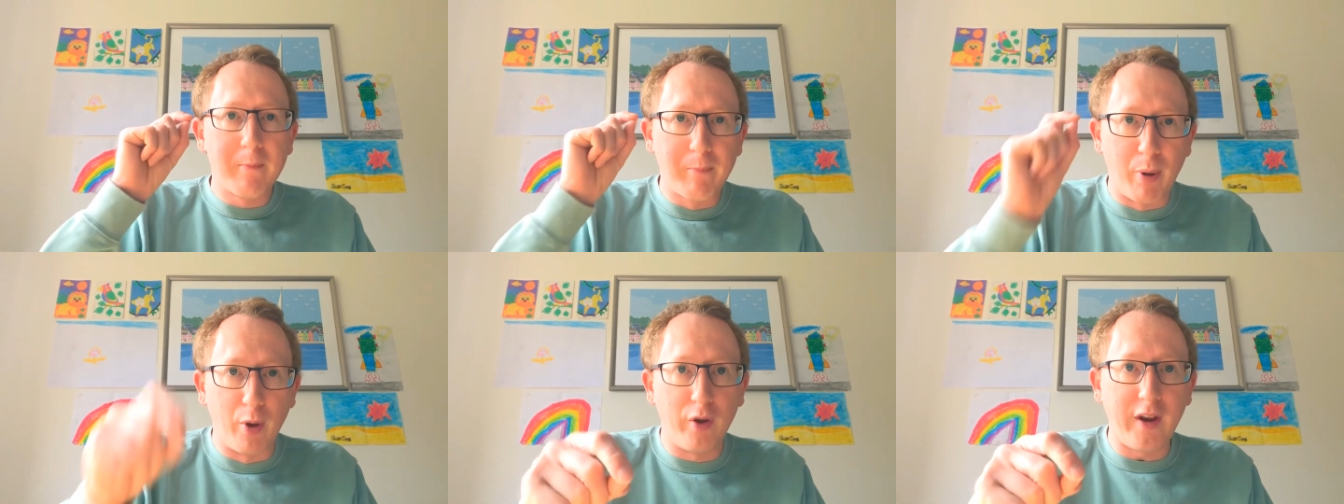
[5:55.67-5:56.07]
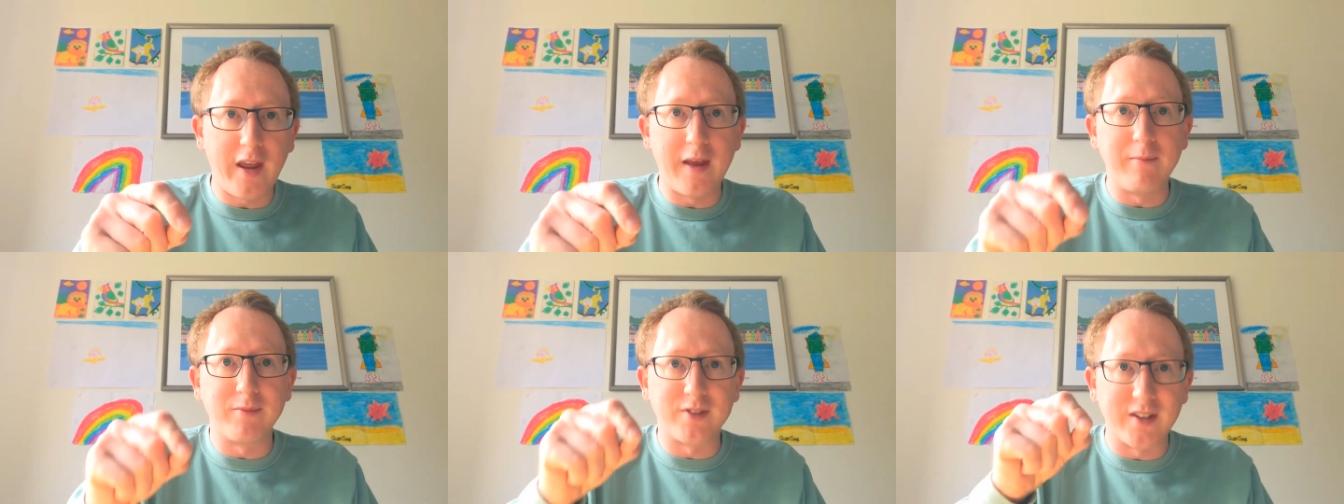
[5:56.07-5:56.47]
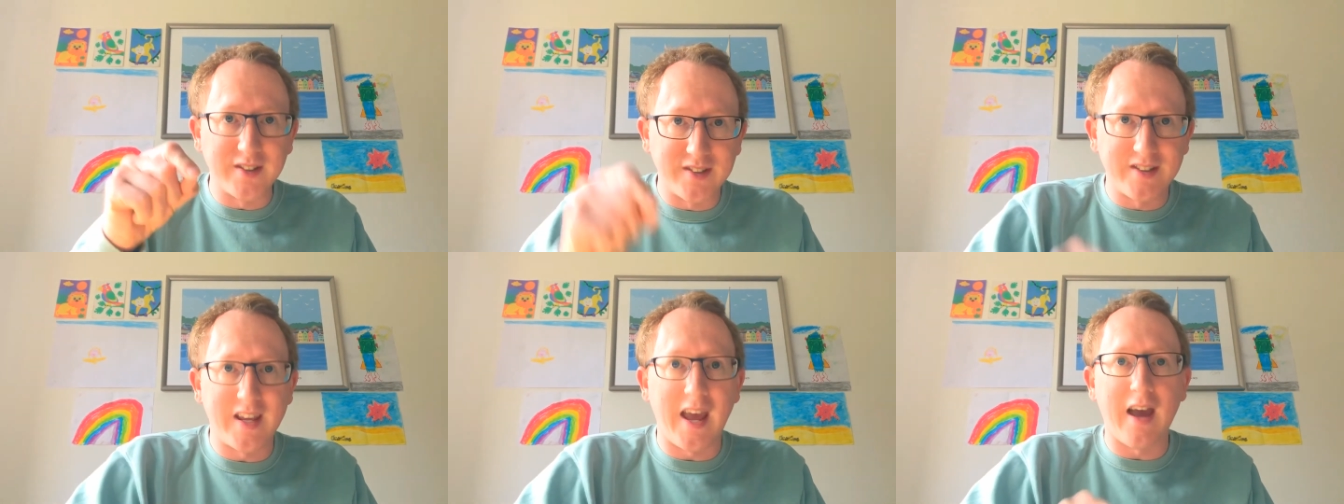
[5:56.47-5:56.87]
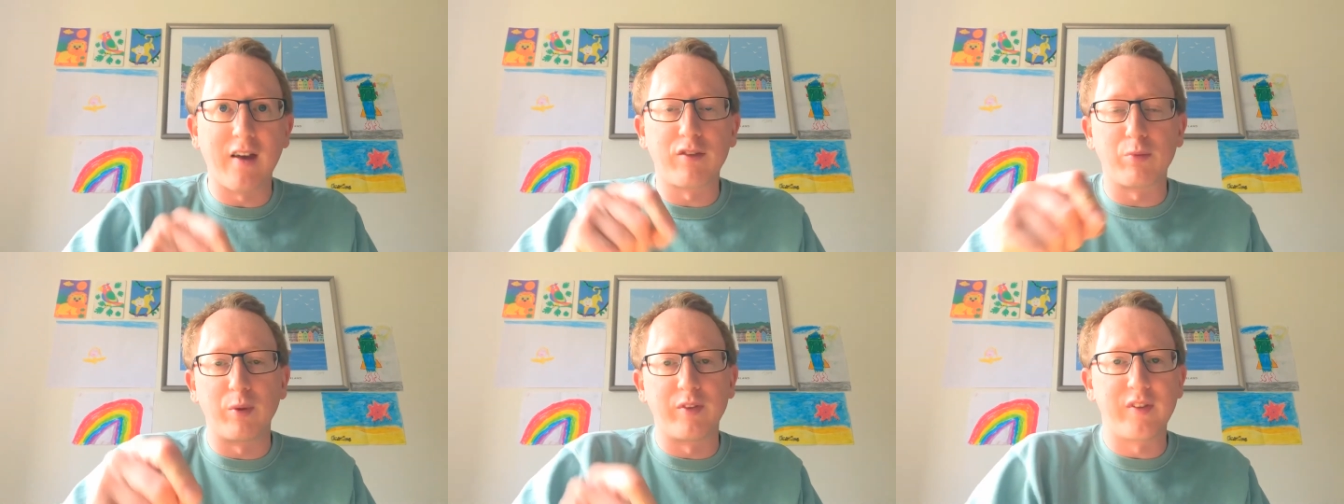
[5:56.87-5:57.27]
put him to
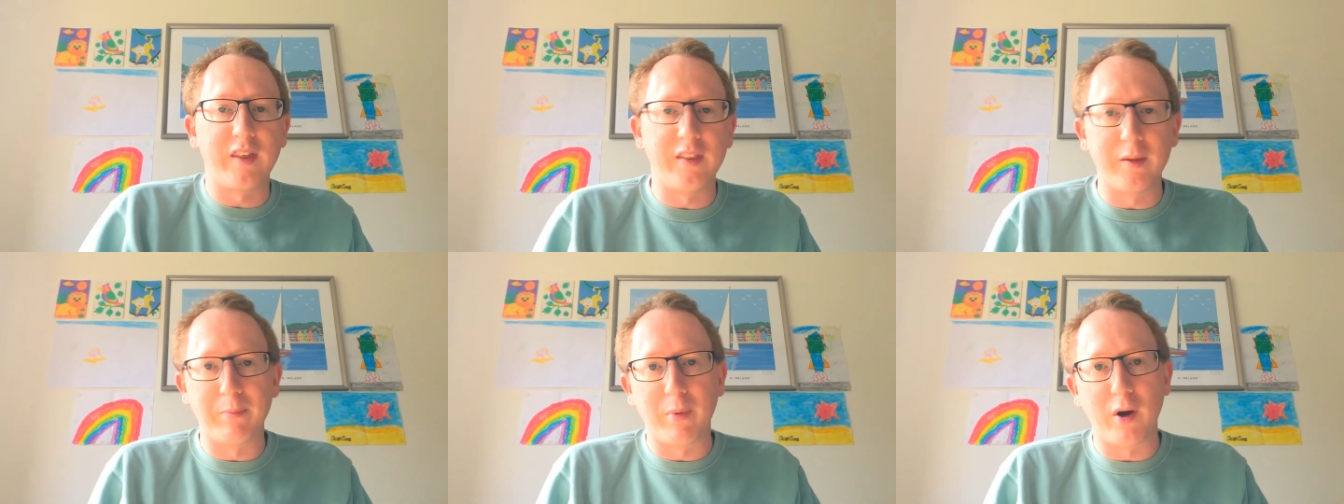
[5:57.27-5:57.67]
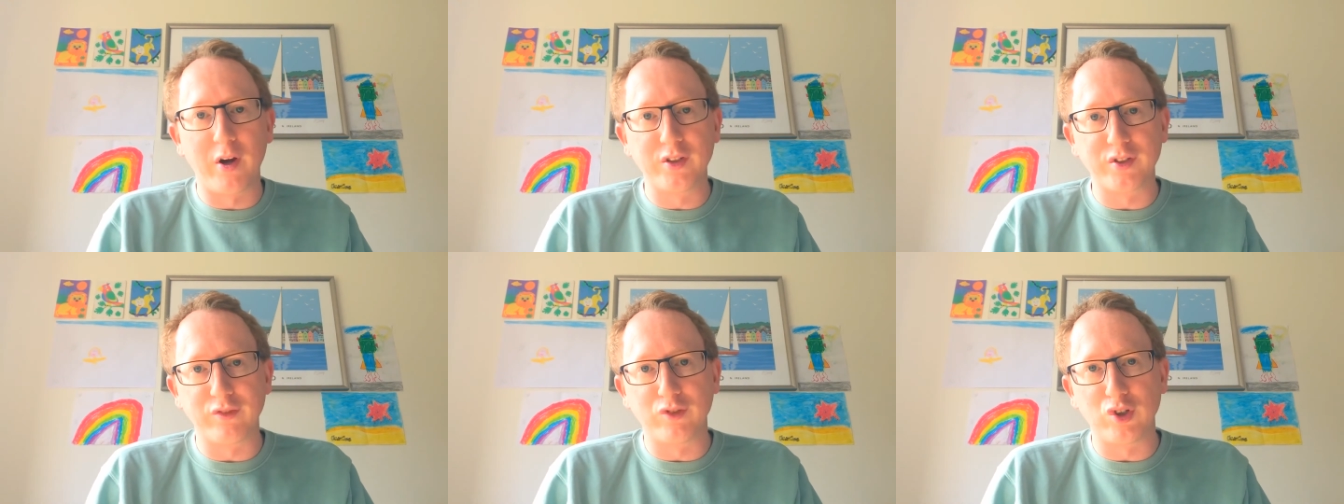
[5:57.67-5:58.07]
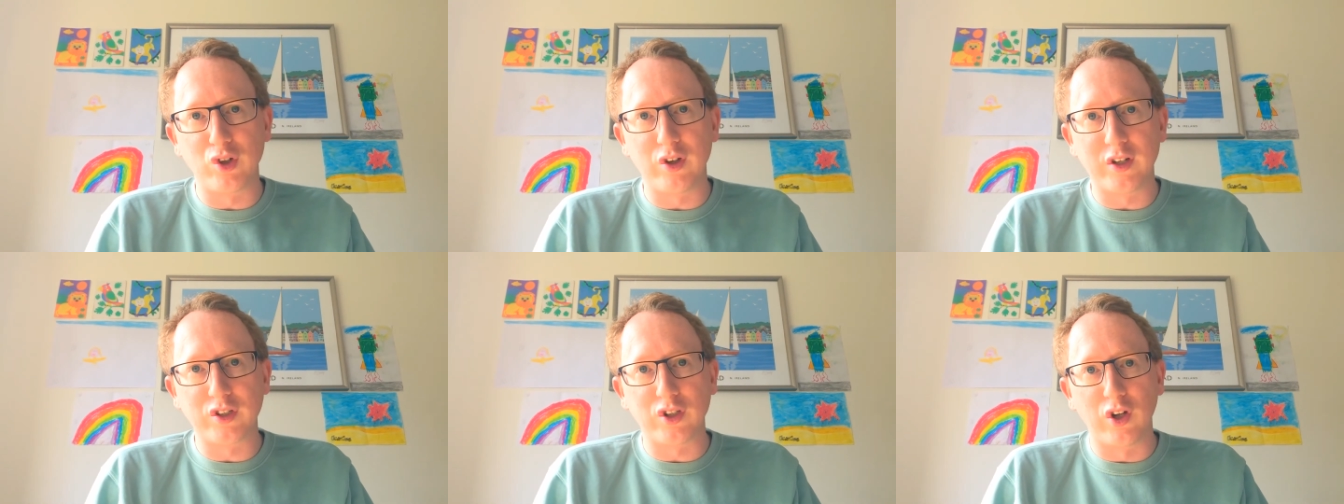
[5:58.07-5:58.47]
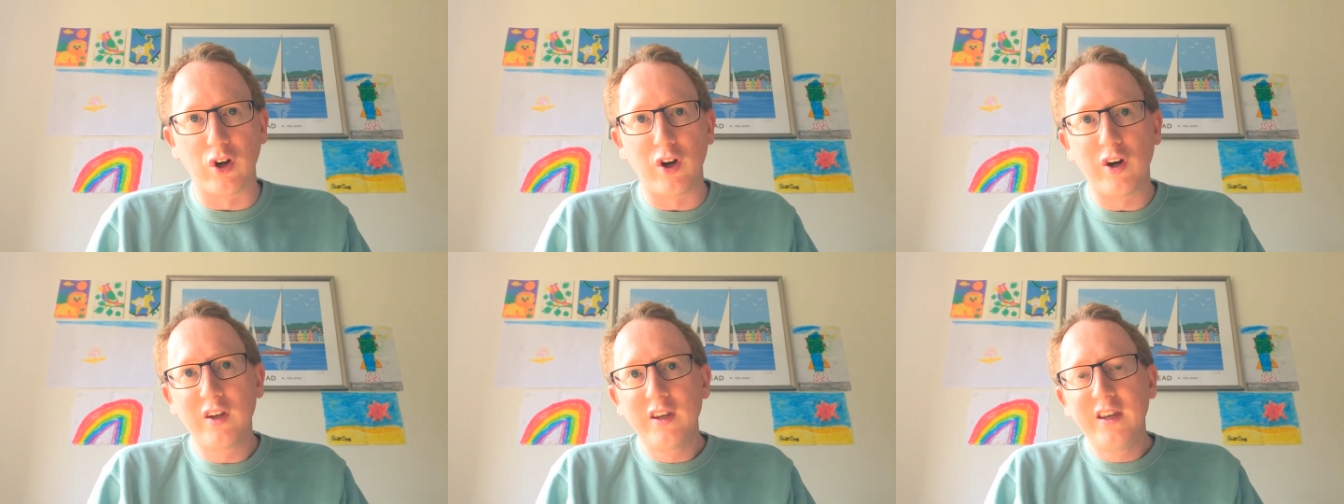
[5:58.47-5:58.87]
death within the bounds of Jewish
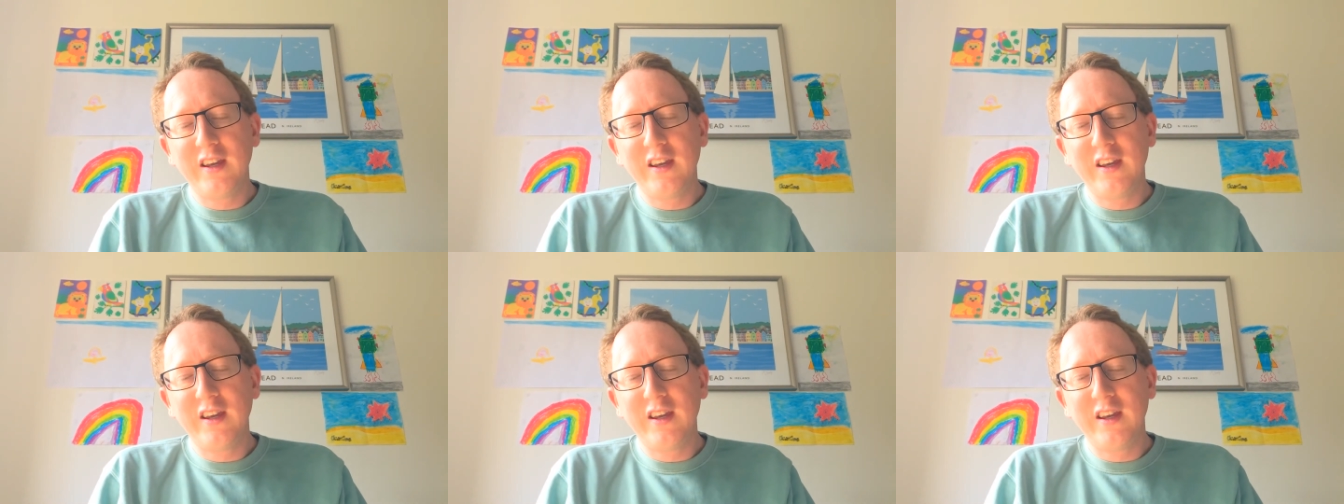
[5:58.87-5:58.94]
law.